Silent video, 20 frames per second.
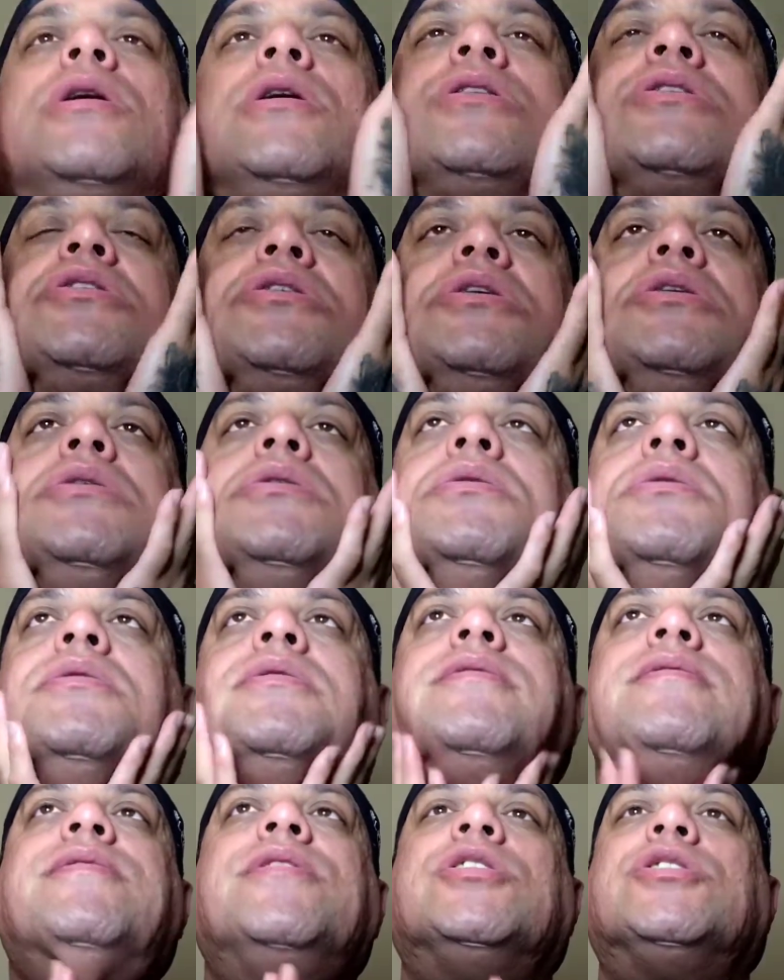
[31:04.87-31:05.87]
also
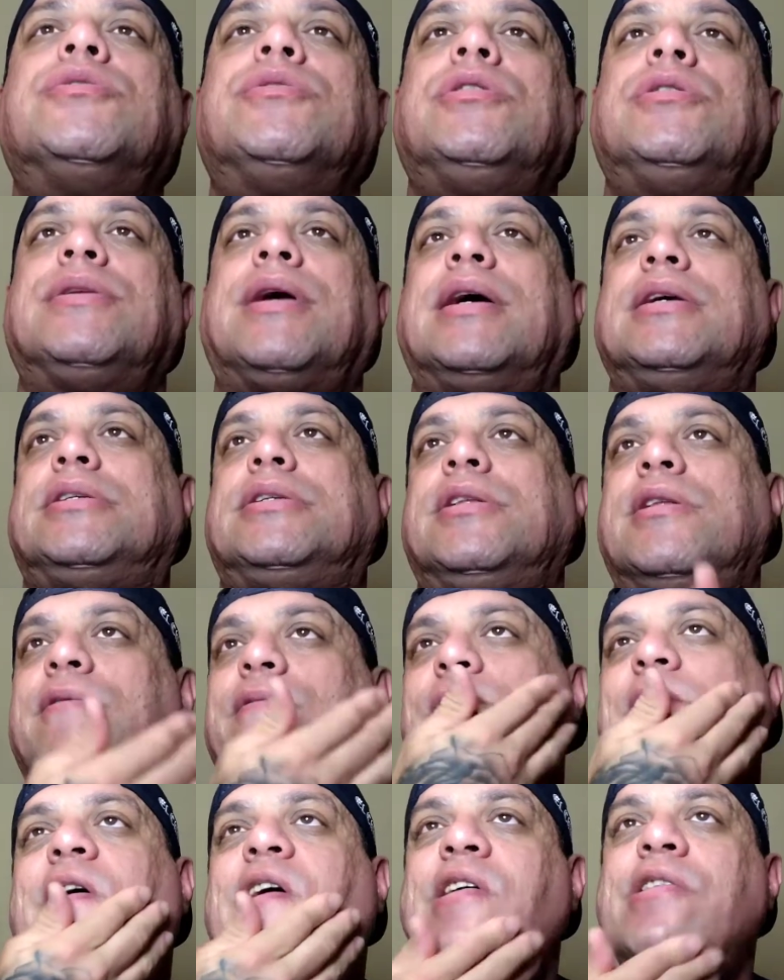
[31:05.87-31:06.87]
feels real nice to
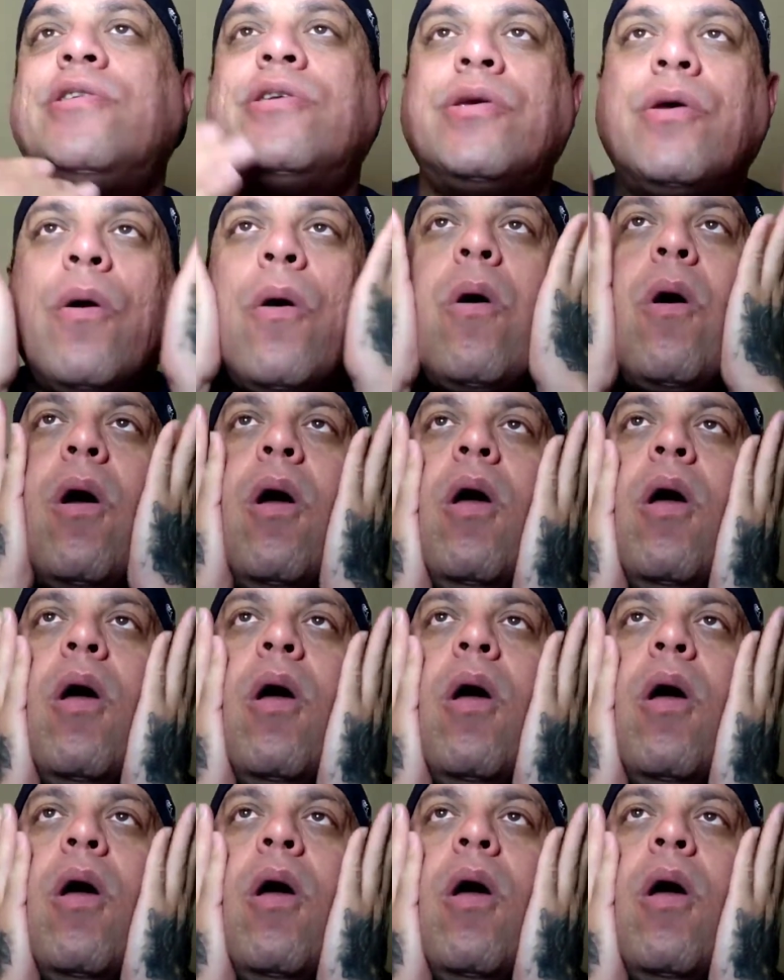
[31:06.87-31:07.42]
the face.